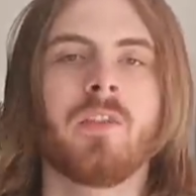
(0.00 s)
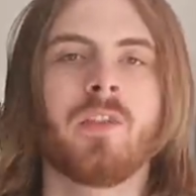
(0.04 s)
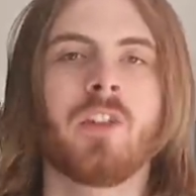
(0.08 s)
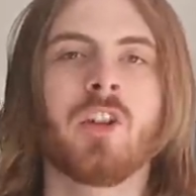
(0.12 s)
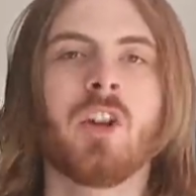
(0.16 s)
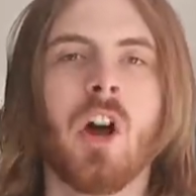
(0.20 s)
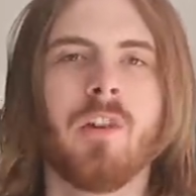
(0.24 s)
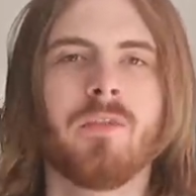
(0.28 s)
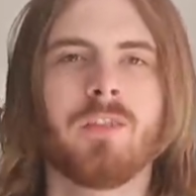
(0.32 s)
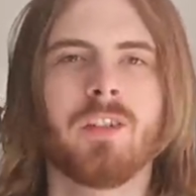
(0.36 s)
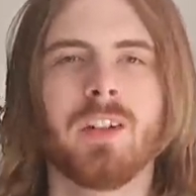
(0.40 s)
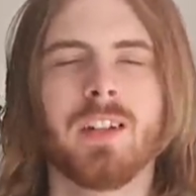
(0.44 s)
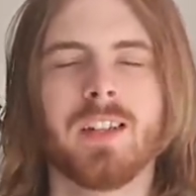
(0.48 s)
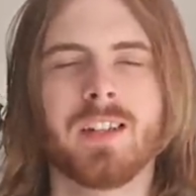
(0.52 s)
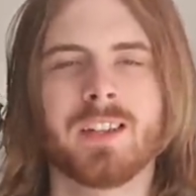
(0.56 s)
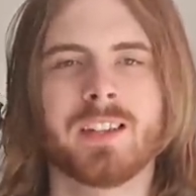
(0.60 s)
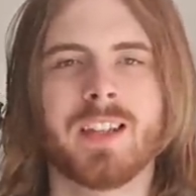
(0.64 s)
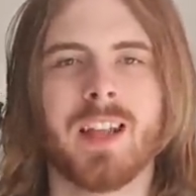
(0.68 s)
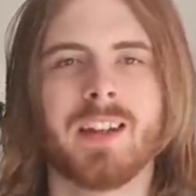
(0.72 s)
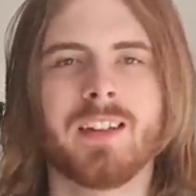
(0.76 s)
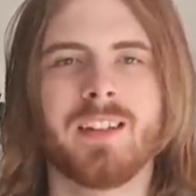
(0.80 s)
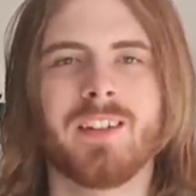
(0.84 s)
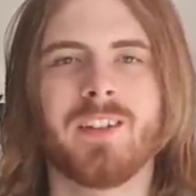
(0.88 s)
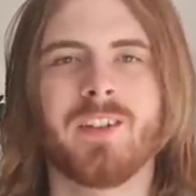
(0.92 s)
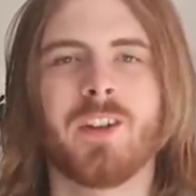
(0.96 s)
The novel is
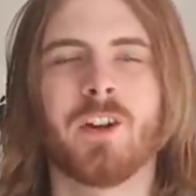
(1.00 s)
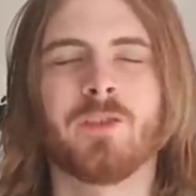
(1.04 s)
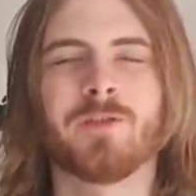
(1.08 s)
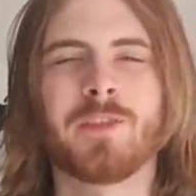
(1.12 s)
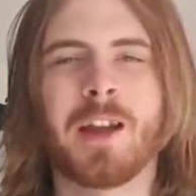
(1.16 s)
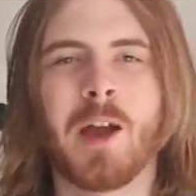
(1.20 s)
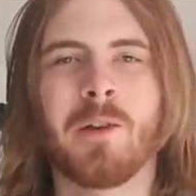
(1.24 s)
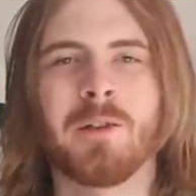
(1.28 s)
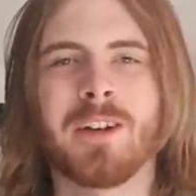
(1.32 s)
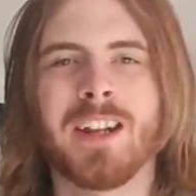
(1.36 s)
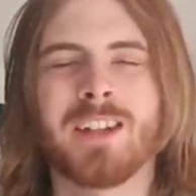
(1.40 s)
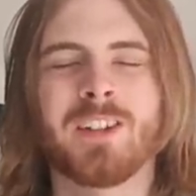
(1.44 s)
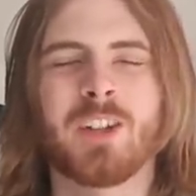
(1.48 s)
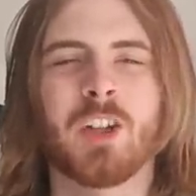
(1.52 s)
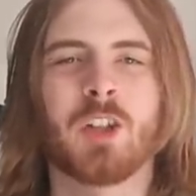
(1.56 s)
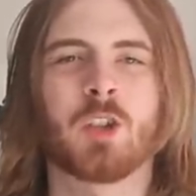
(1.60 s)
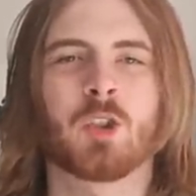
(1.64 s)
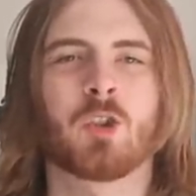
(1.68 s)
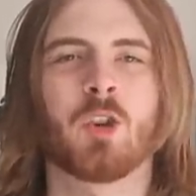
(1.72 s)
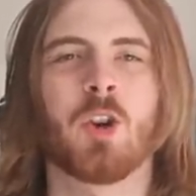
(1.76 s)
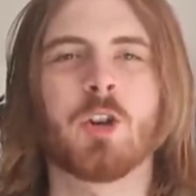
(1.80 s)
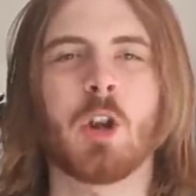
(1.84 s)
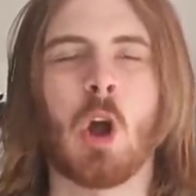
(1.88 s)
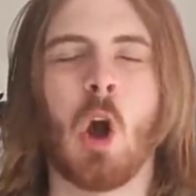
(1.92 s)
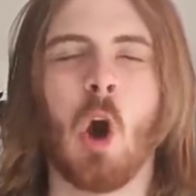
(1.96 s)
centered around a
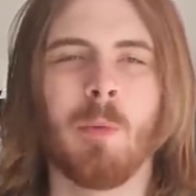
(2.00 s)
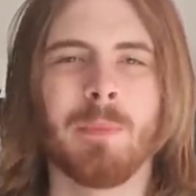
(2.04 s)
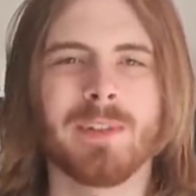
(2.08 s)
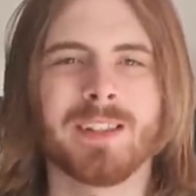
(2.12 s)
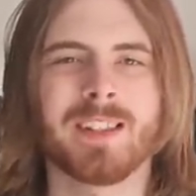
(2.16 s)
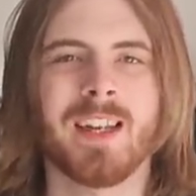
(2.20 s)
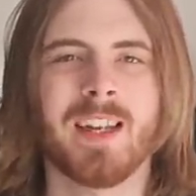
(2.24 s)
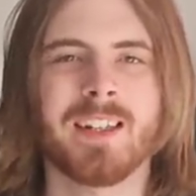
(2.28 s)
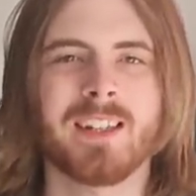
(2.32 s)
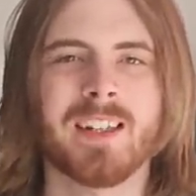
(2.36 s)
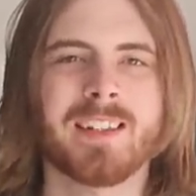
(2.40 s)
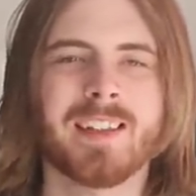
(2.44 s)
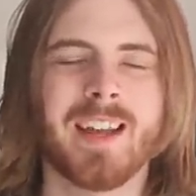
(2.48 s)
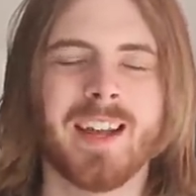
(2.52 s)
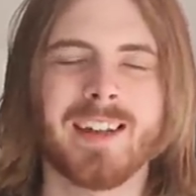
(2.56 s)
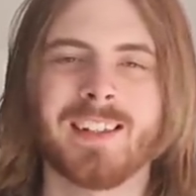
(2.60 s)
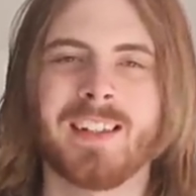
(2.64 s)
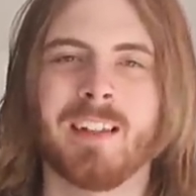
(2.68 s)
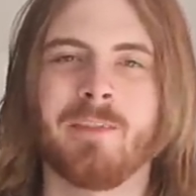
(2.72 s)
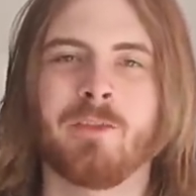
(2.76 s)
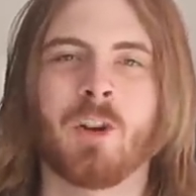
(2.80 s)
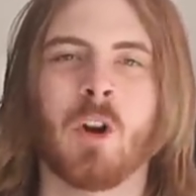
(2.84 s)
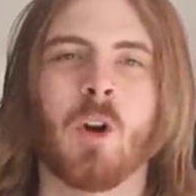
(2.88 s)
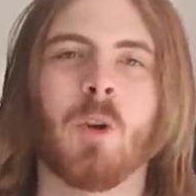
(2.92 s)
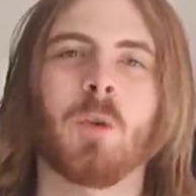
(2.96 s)
Detroit homicide
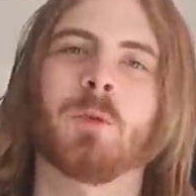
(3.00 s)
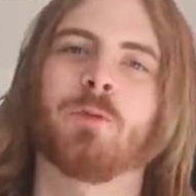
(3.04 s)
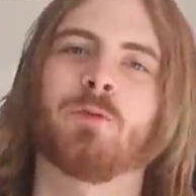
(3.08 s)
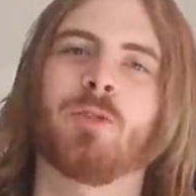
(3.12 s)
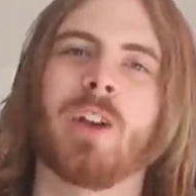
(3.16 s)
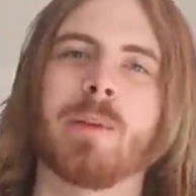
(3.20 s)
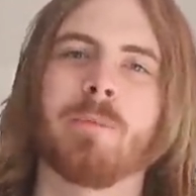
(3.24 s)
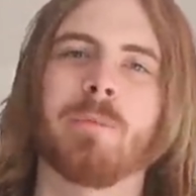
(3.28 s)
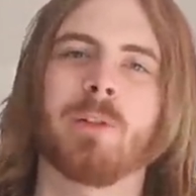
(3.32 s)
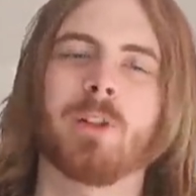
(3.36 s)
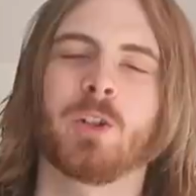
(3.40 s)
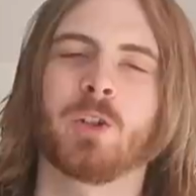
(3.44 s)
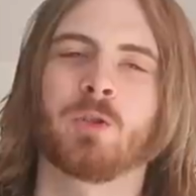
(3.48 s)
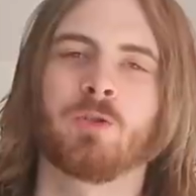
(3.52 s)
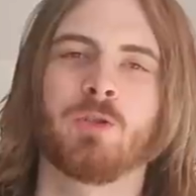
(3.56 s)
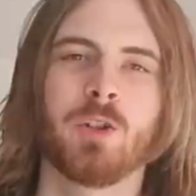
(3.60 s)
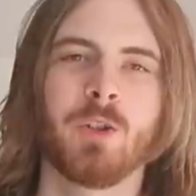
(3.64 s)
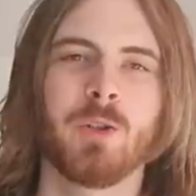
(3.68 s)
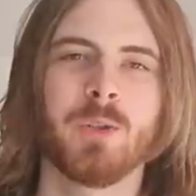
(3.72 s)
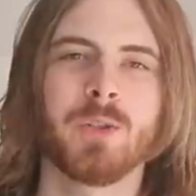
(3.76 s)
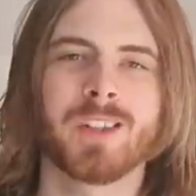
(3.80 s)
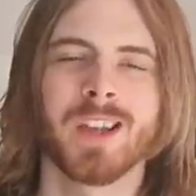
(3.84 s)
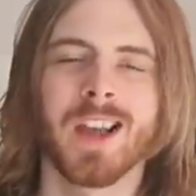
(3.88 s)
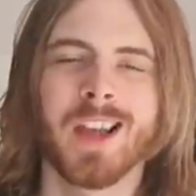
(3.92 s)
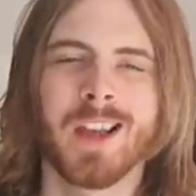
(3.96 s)
detective called Raymond
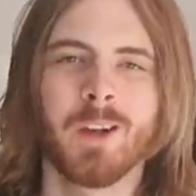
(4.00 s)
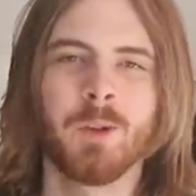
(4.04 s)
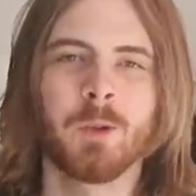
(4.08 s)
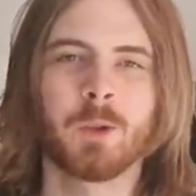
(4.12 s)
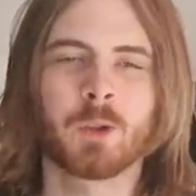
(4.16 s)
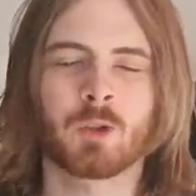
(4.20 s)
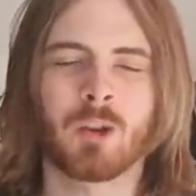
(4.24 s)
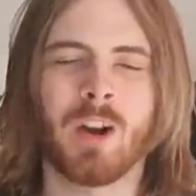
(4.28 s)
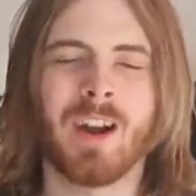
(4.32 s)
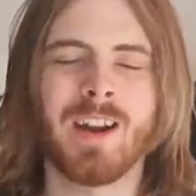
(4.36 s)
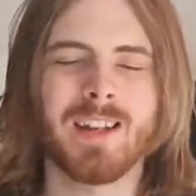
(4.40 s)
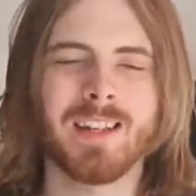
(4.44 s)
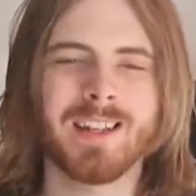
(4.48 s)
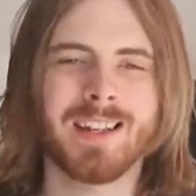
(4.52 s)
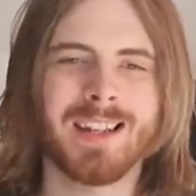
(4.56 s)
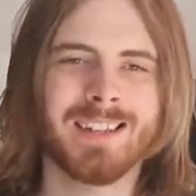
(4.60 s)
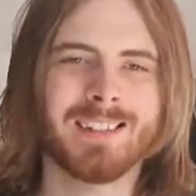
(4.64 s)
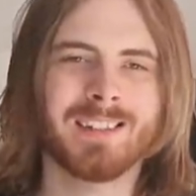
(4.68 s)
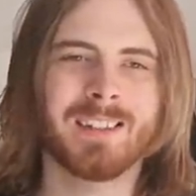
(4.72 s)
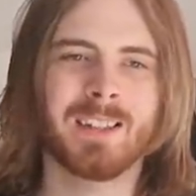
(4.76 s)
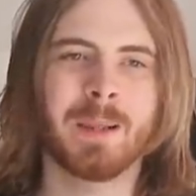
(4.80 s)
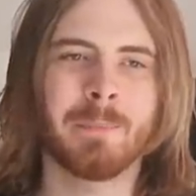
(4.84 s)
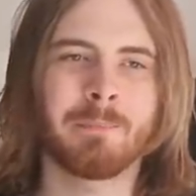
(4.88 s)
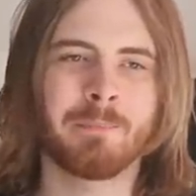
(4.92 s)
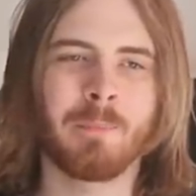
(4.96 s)
Cruz, who's trying to get
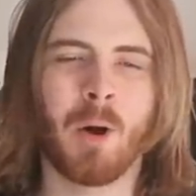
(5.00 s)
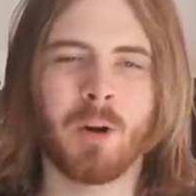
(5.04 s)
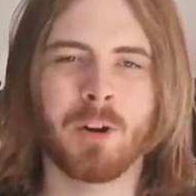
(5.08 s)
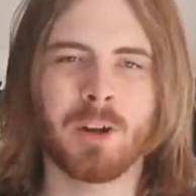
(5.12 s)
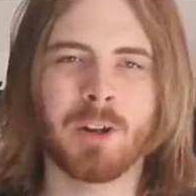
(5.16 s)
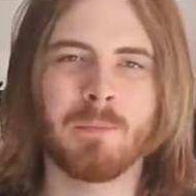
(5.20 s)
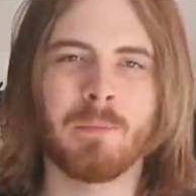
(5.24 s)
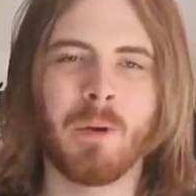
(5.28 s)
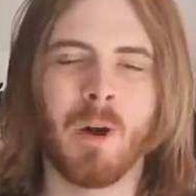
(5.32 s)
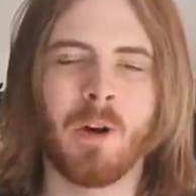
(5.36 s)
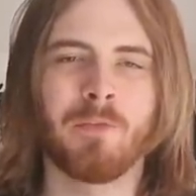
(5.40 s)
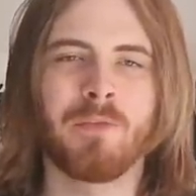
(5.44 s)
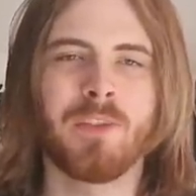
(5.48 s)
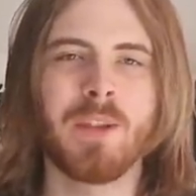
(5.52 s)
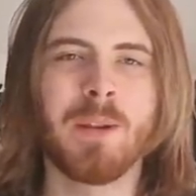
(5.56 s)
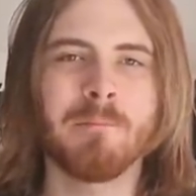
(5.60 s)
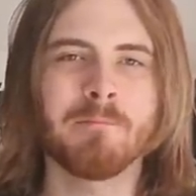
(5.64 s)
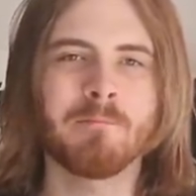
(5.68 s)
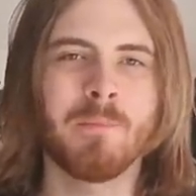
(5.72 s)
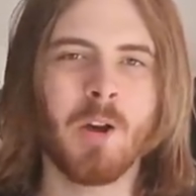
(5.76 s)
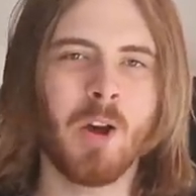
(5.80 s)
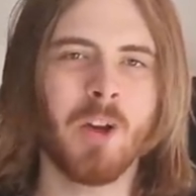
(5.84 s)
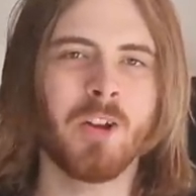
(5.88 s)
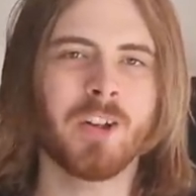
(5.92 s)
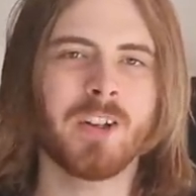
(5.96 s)
to the bottom of the
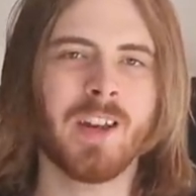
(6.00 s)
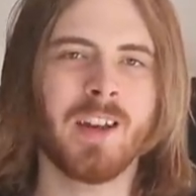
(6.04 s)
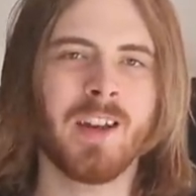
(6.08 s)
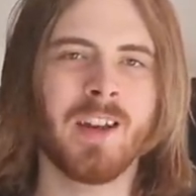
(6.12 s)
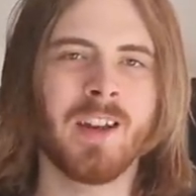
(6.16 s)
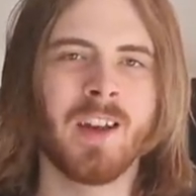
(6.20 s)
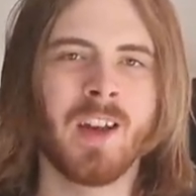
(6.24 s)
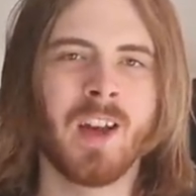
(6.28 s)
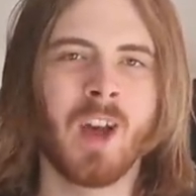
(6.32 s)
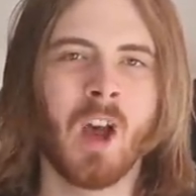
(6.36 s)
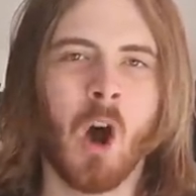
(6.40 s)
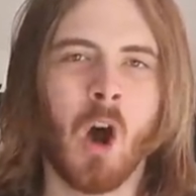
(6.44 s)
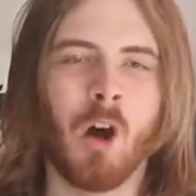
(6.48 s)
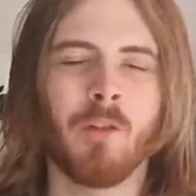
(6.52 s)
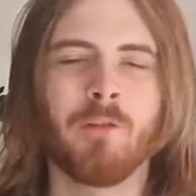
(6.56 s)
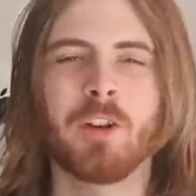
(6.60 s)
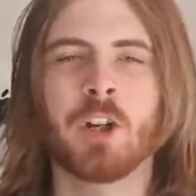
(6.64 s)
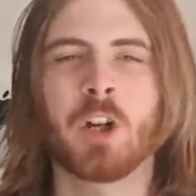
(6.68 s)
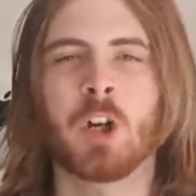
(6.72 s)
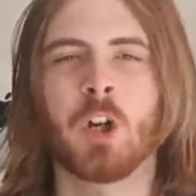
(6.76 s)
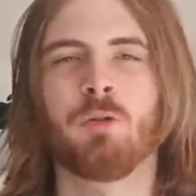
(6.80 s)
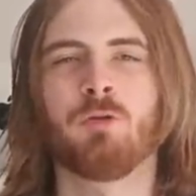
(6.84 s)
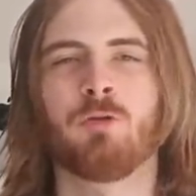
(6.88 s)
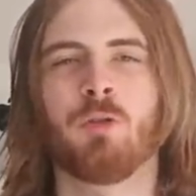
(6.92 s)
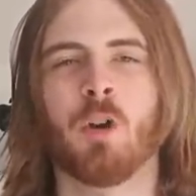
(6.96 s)
murder of a
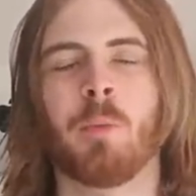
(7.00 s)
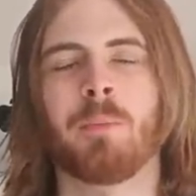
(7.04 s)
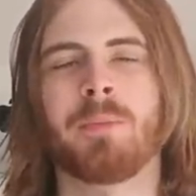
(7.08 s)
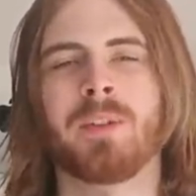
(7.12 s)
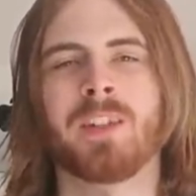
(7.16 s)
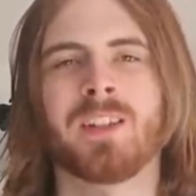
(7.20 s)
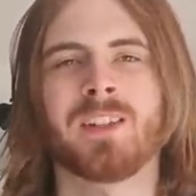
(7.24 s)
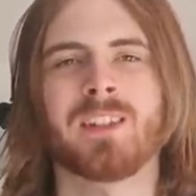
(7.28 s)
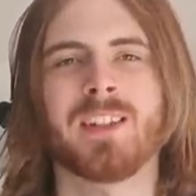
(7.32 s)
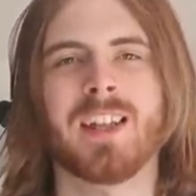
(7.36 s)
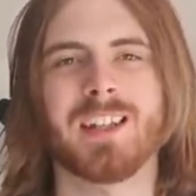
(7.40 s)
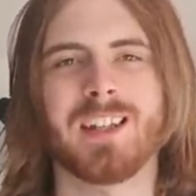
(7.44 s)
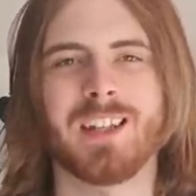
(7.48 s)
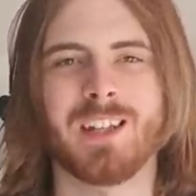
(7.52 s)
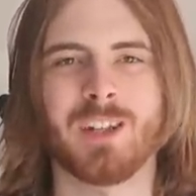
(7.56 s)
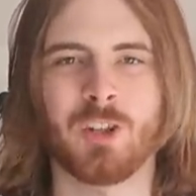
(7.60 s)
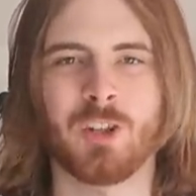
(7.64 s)
corrupt city